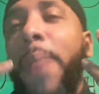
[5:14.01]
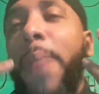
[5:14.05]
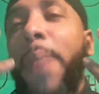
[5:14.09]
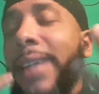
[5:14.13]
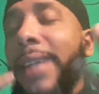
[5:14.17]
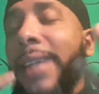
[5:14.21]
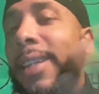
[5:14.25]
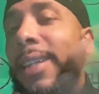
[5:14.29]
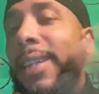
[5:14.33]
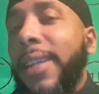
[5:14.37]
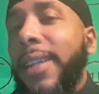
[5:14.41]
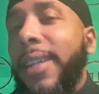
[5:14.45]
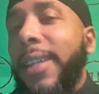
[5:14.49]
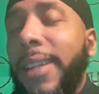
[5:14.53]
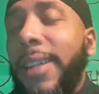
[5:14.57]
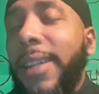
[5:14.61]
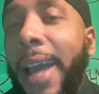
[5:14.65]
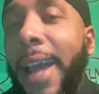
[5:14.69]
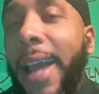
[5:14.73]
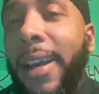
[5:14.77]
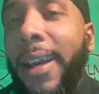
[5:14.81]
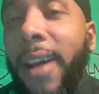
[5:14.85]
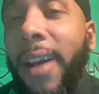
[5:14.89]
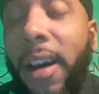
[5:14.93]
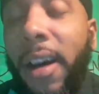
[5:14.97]
basically
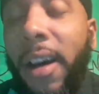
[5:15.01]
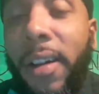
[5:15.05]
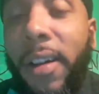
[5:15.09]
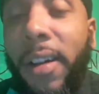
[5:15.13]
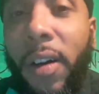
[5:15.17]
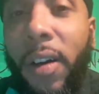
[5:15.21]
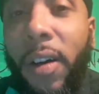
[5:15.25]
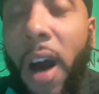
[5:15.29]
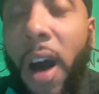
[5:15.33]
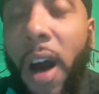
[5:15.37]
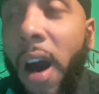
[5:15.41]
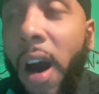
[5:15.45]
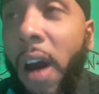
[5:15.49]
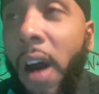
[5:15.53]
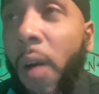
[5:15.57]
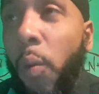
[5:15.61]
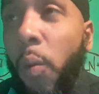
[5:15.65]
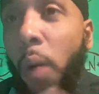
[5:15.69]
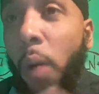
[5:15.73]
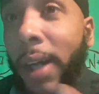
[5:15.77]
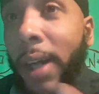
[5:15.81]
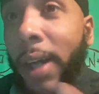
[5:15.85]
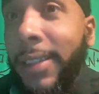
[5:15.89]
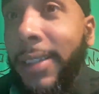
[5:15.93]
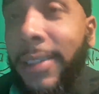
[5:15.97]
like
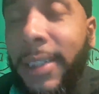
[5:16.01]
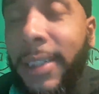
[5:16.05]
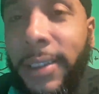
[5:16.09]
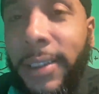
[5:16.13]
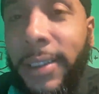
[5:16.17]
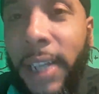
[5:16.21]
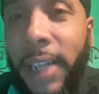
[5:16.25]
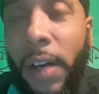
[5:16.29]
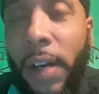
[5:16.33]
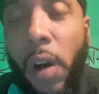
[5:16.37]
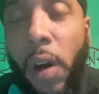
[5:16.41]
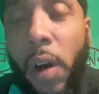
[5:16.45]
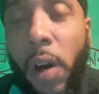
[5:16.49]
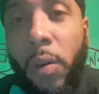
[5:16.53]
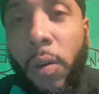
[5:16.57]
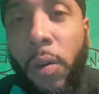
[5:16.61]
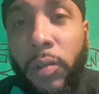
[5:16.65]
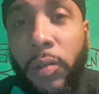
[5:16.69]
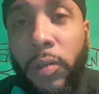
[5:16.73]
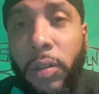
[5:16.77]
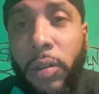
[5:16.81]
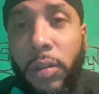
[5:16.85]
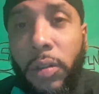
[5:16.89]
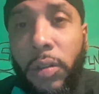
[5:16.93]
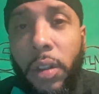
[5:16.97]
ones and zeros.